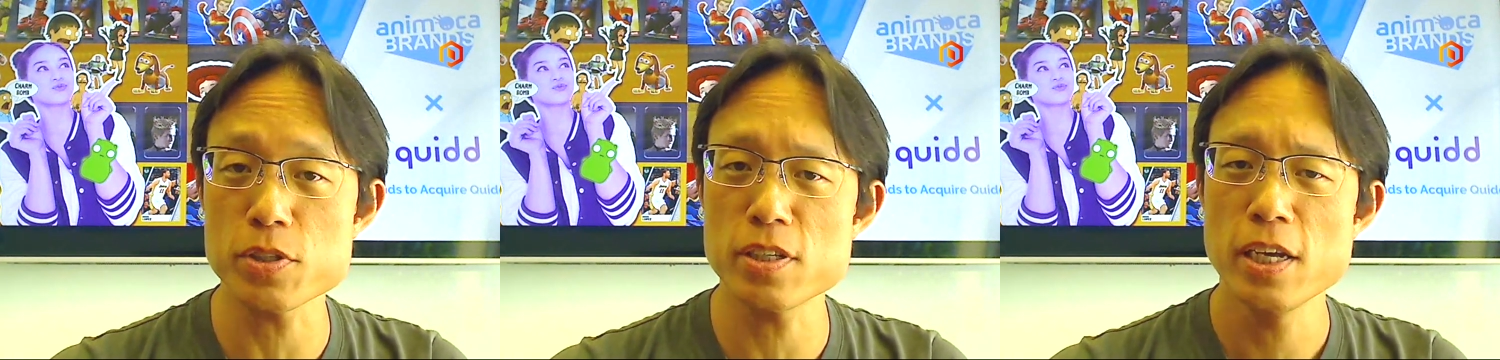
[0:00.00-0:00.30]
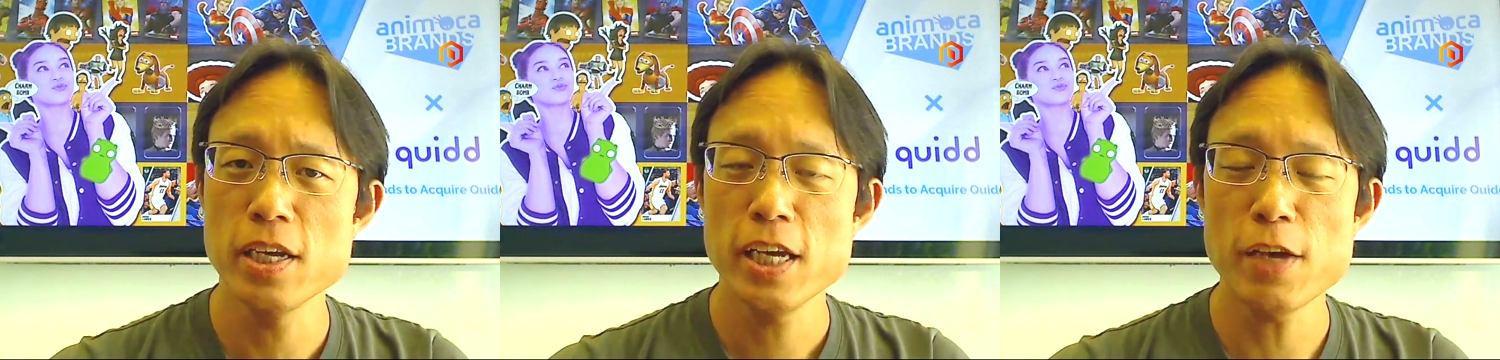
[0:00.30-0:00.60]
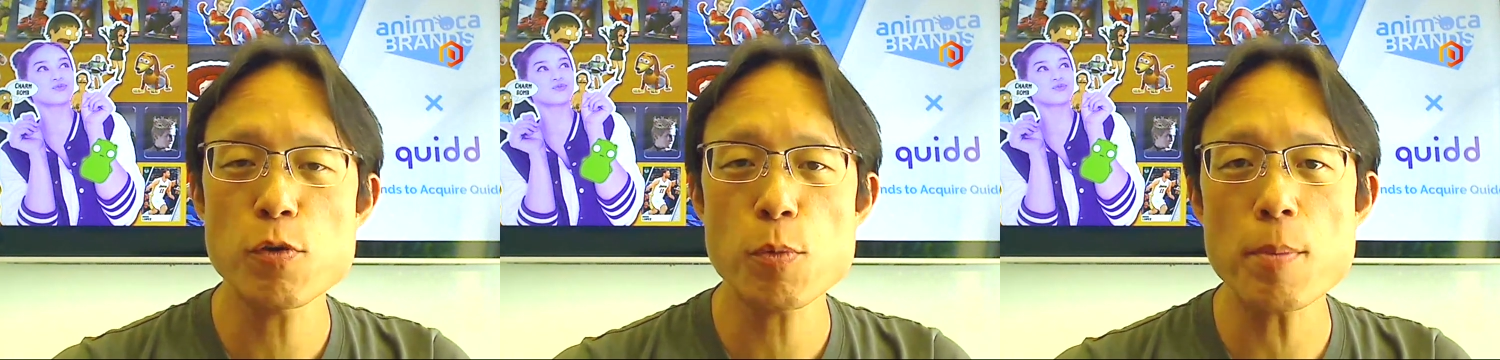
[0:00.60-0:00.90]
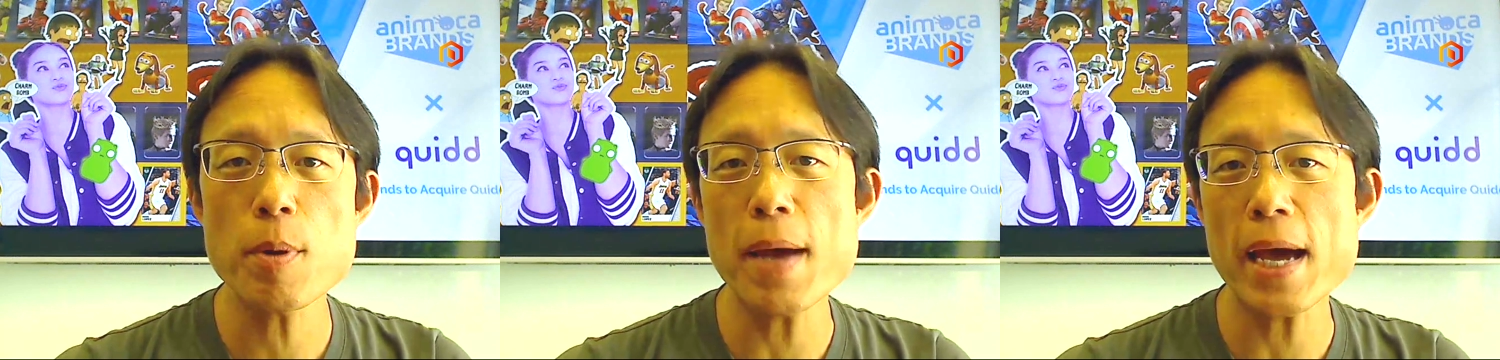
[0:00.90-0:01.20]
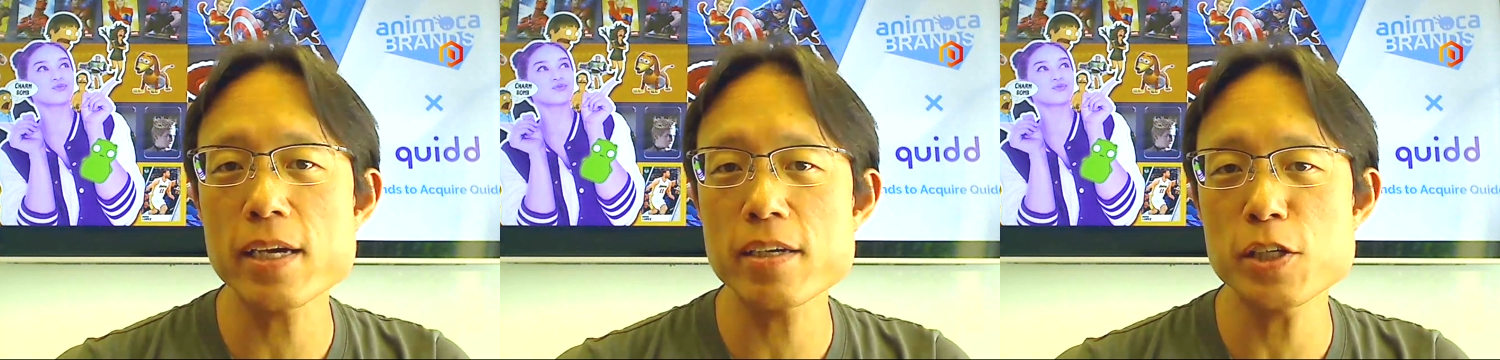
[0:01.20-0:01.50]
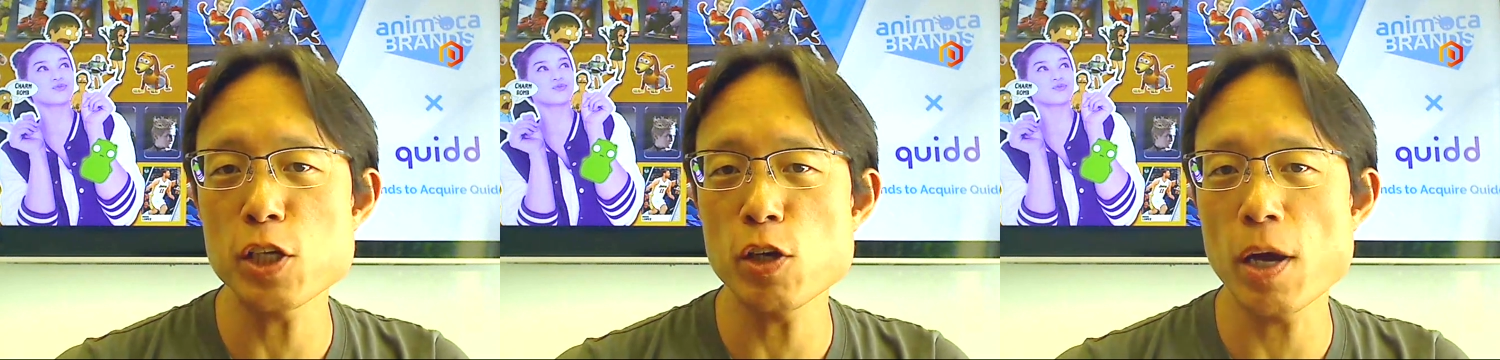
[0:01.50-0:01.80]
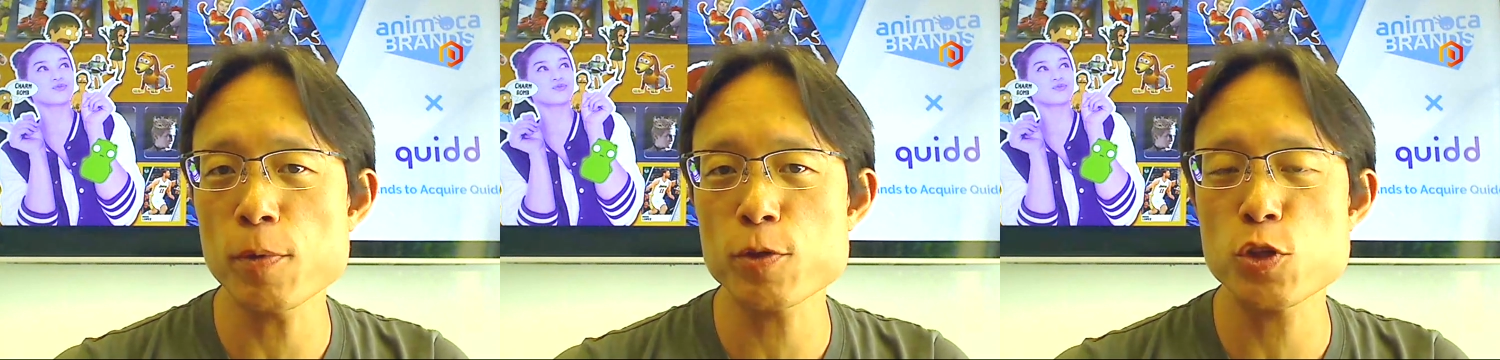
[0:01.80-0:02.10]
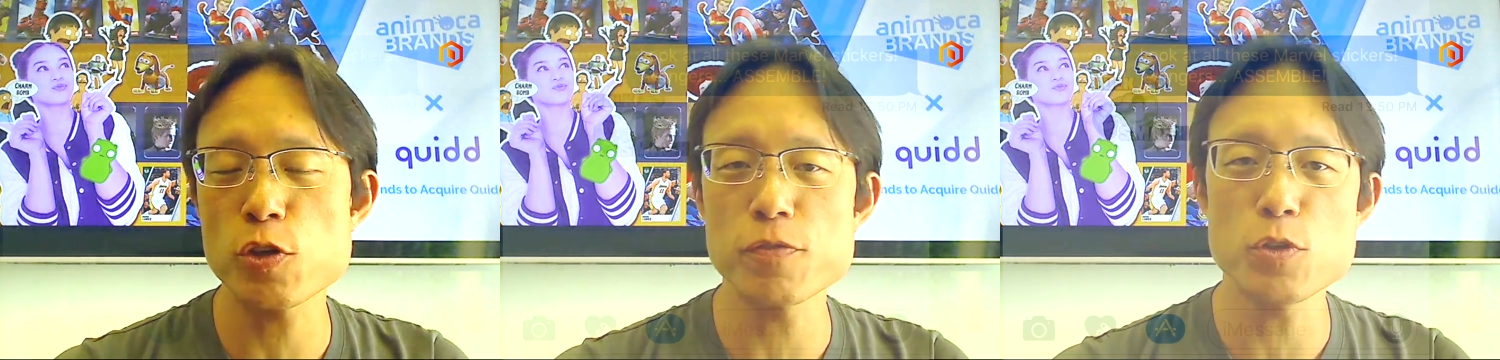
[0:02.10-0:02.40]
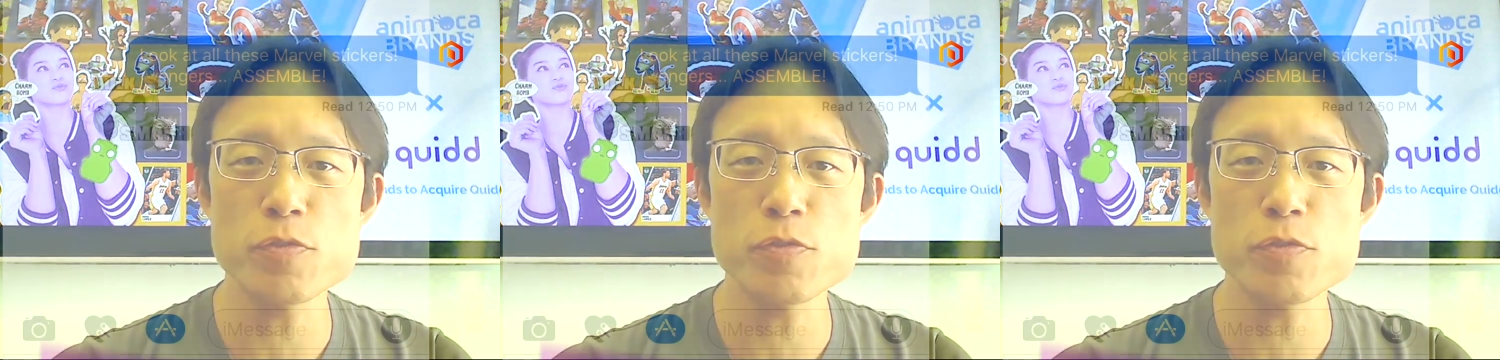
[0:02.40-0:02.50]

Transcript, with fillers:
Speaker 1: And if you remember back, you know, I'm not sure if